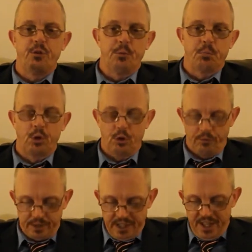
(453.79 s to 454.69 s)
to
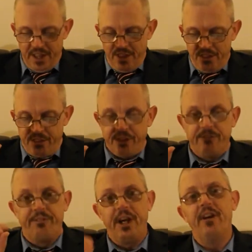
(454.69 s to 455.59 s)
improve.
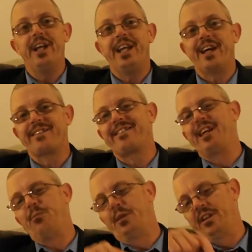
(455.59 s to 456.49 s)
The very next
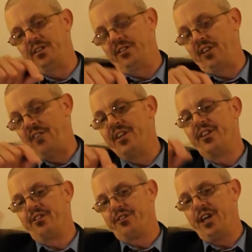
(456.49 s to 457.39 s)
step, and the
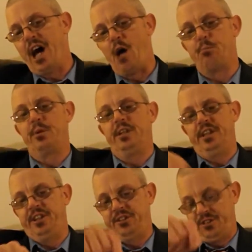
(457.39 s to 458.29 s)
7th step
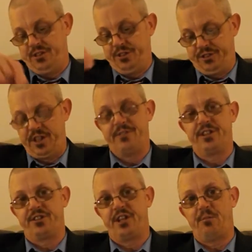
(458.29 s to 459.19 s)
in this
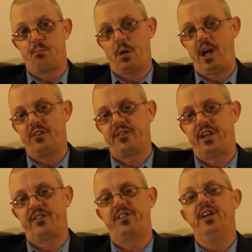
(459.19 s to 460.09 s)
7-step
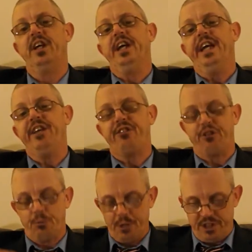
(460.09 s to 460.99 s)
process, is
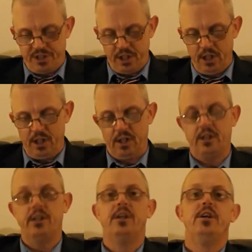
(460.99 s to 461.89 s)
to
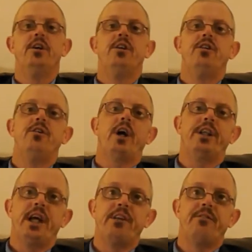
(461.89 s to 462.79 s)
return to
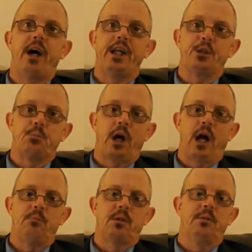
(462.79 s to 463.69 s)
identifying the
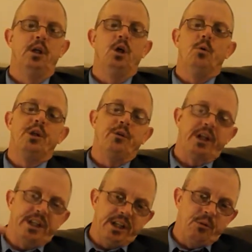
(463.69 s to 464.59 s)
problem. When you
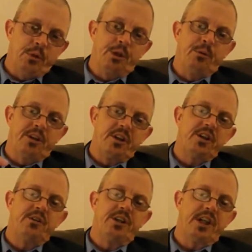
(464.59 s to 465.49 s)

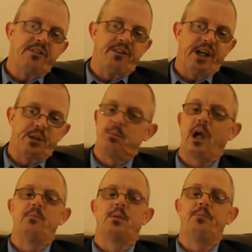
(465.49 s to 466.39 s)
return to identifying the
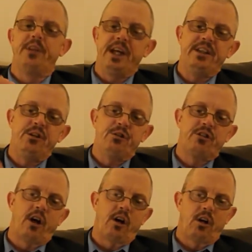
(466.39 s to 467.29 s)
problem, then you
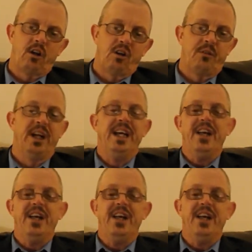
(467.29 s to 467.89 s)
start all over.